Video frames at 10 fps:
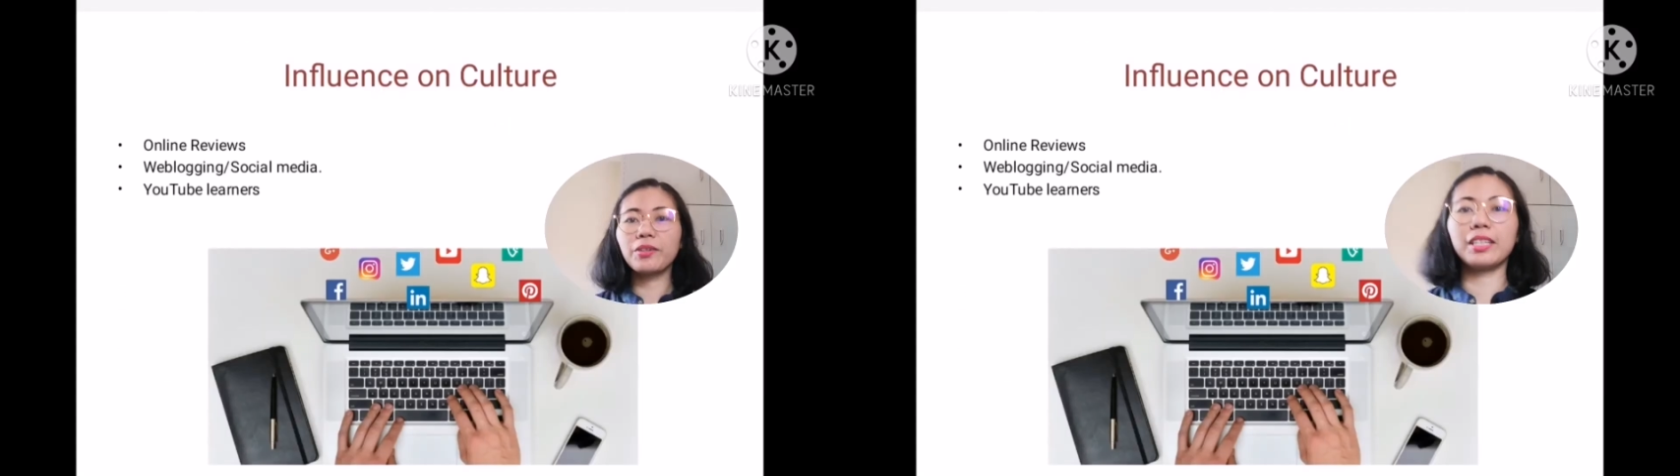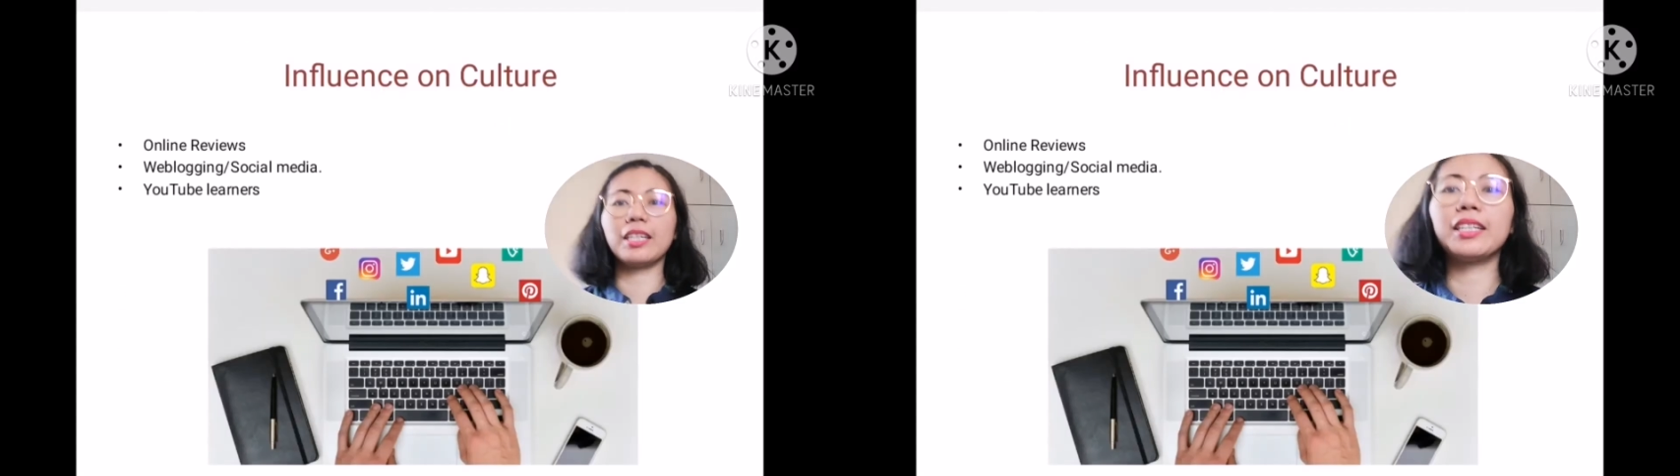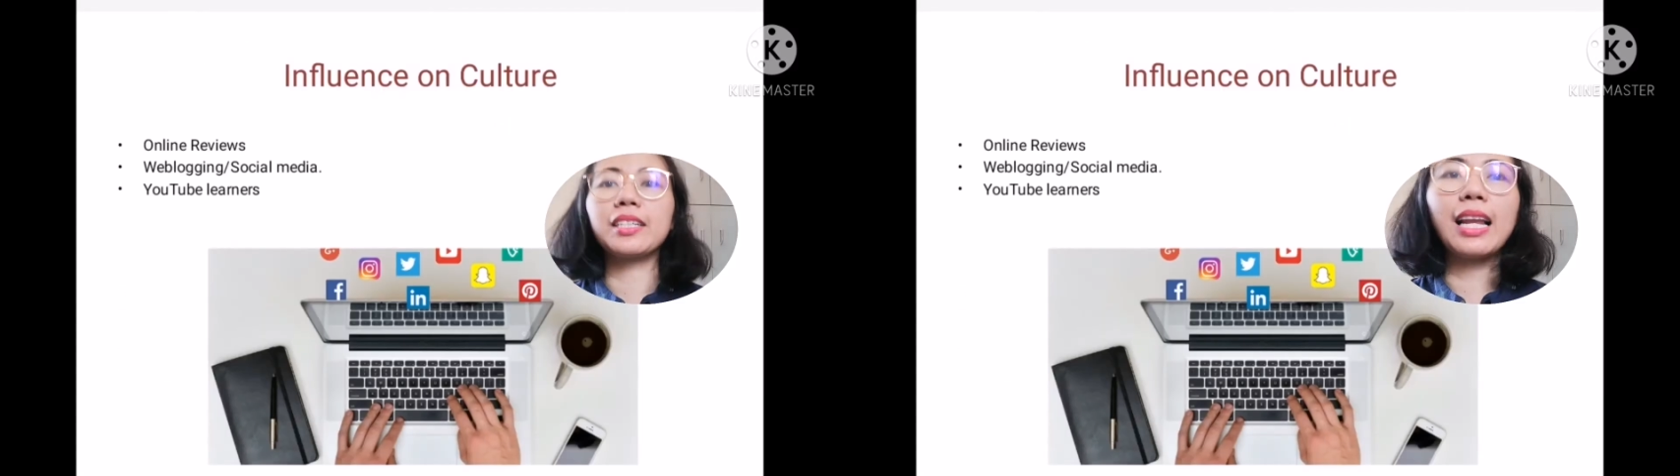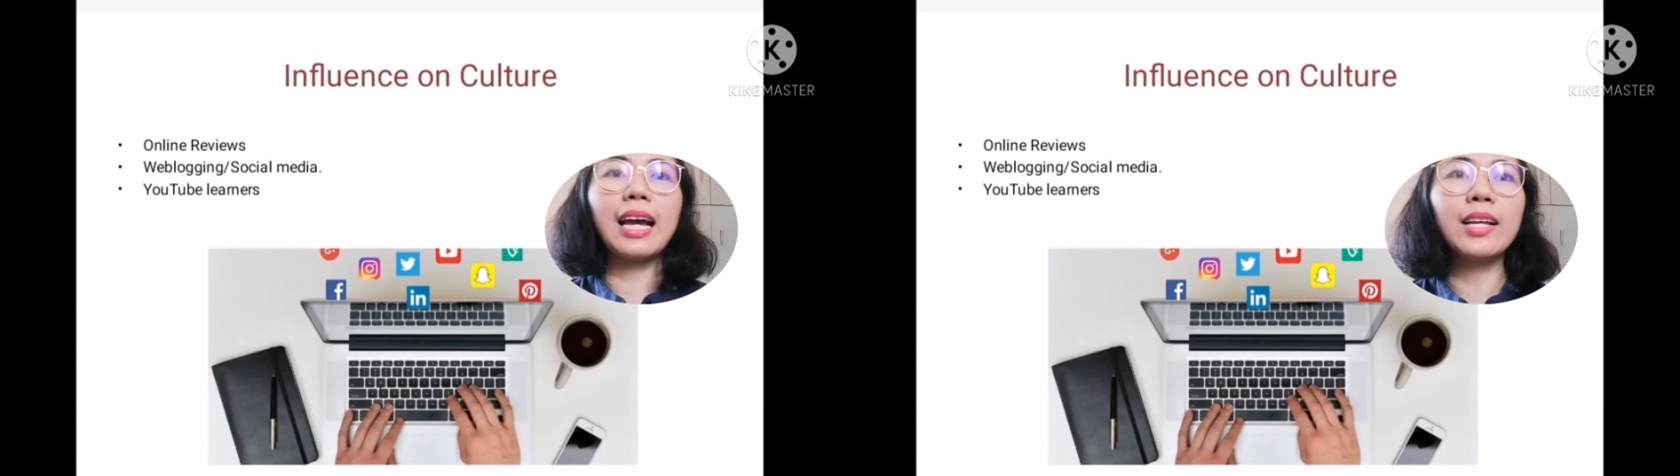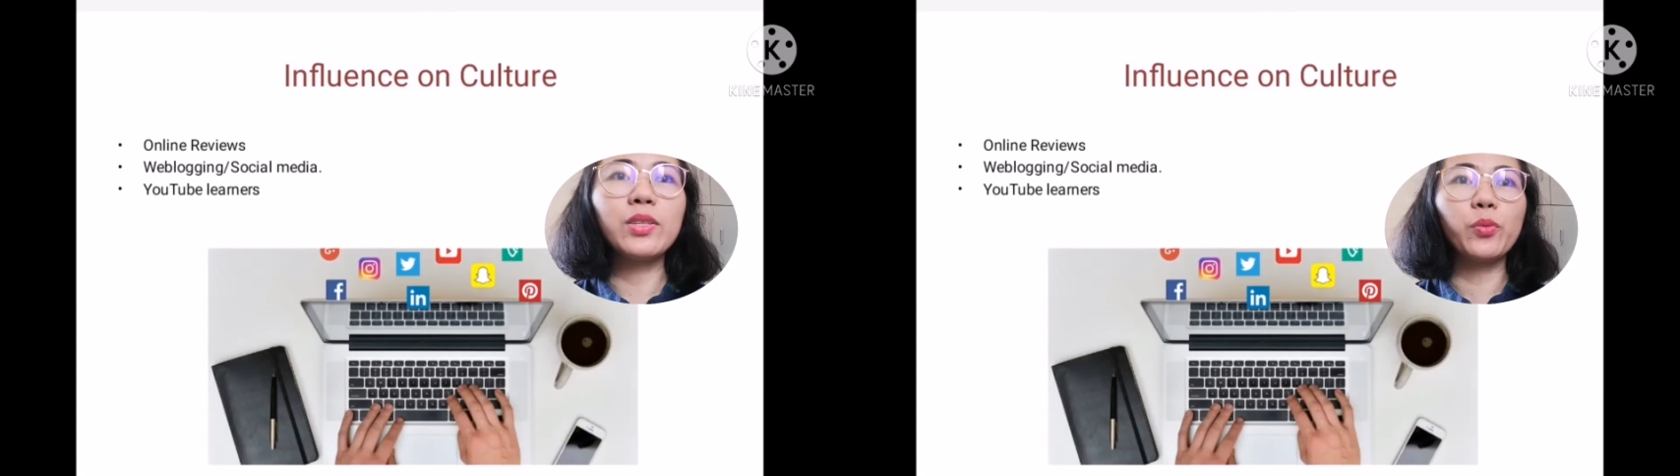so
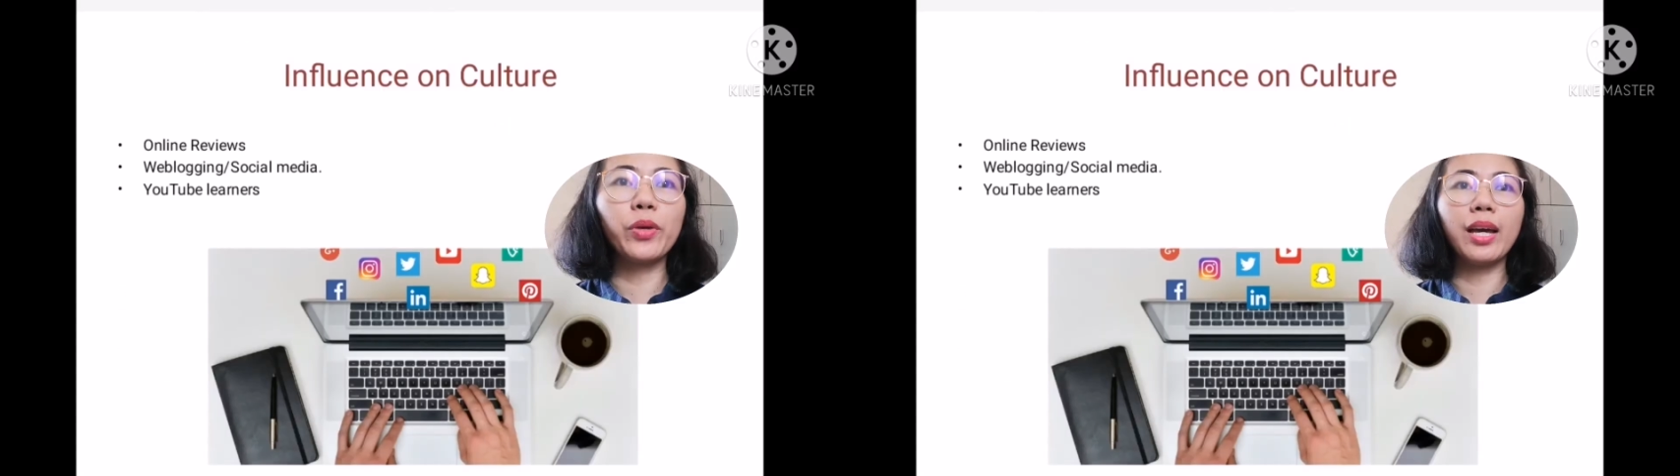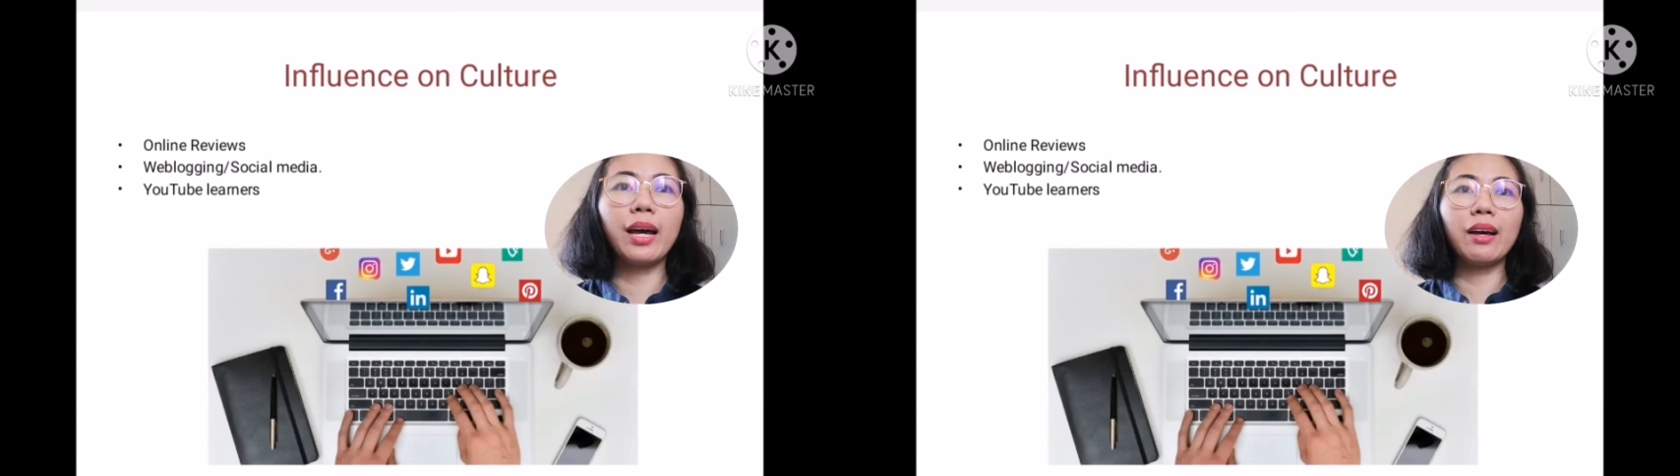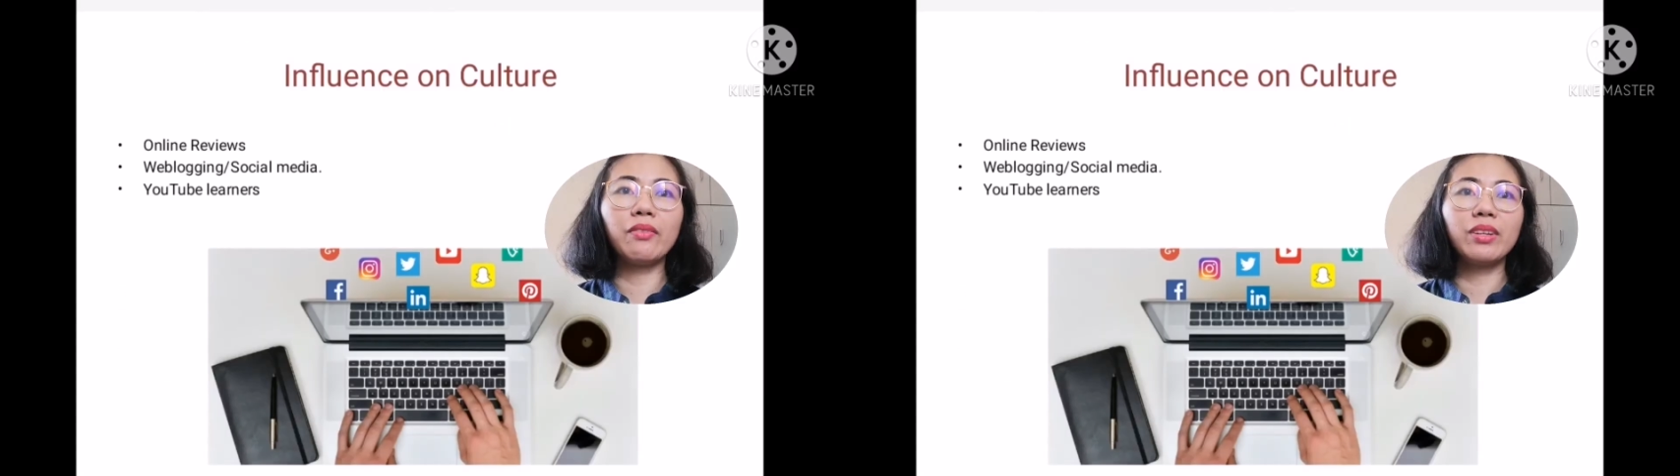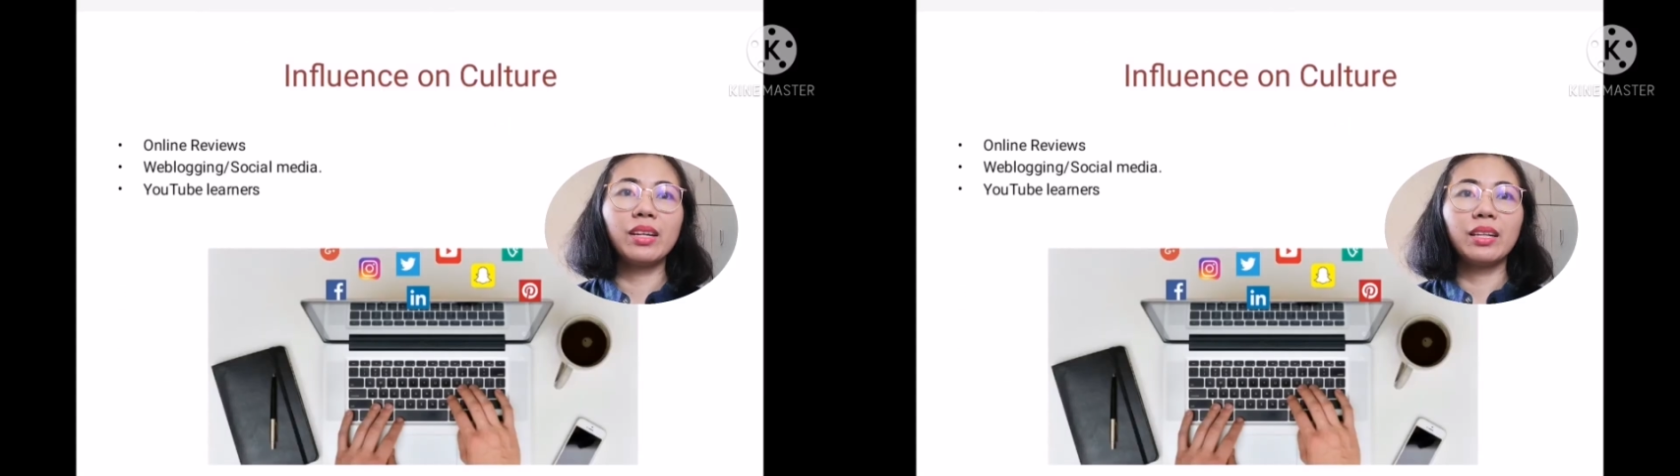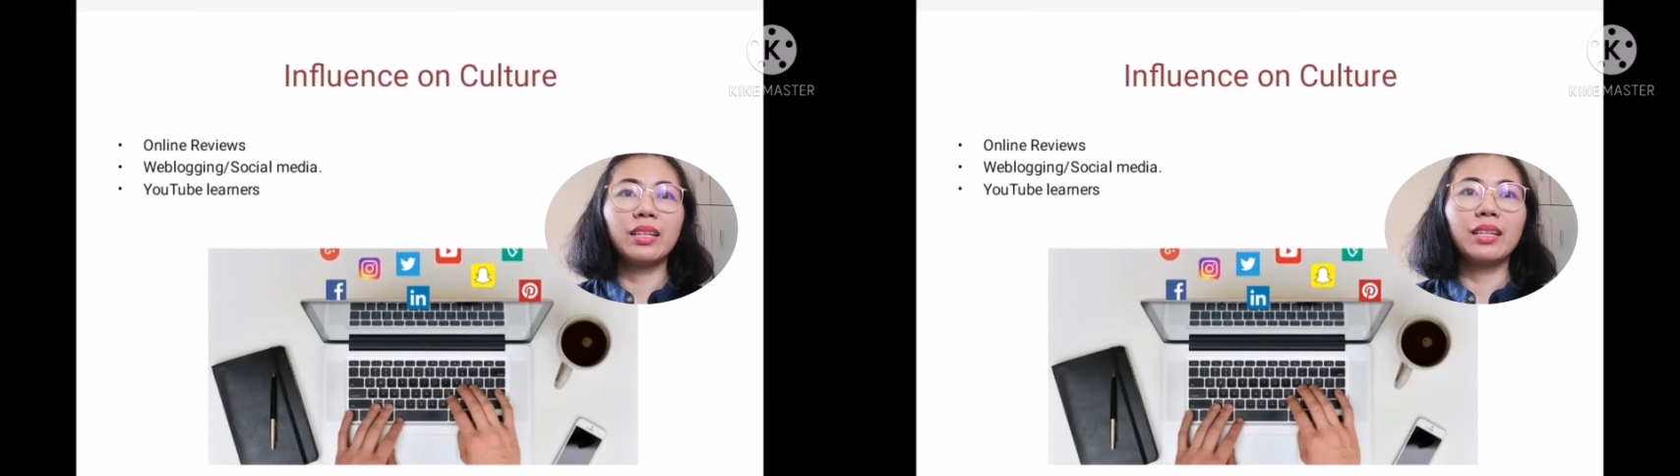here, class, we
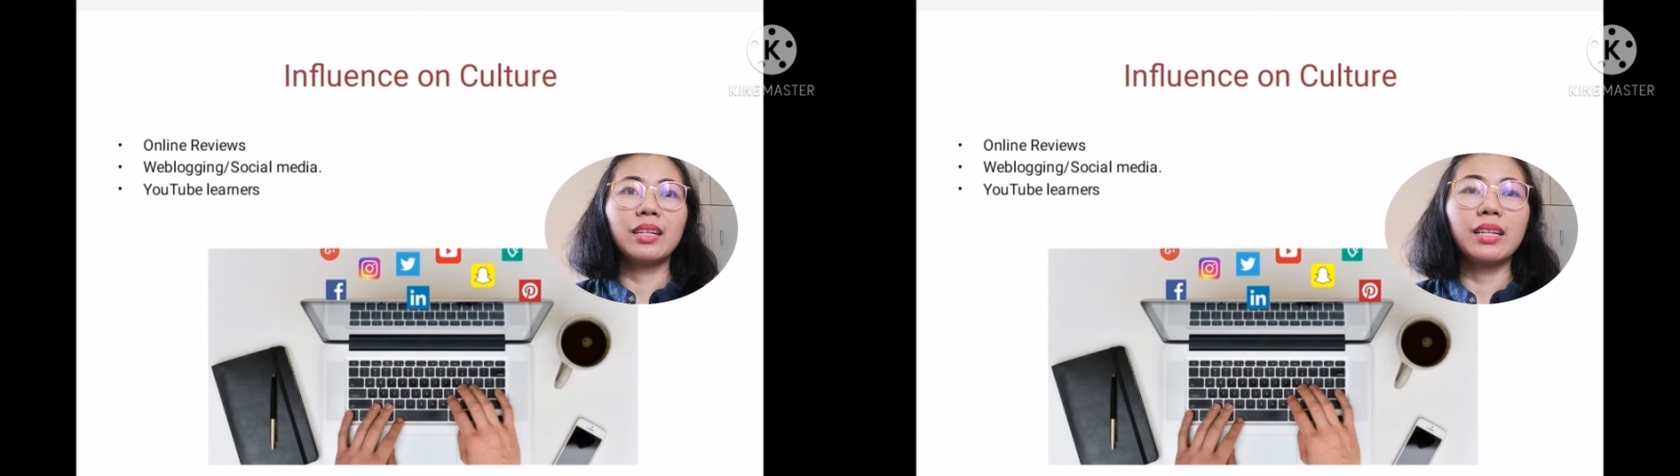have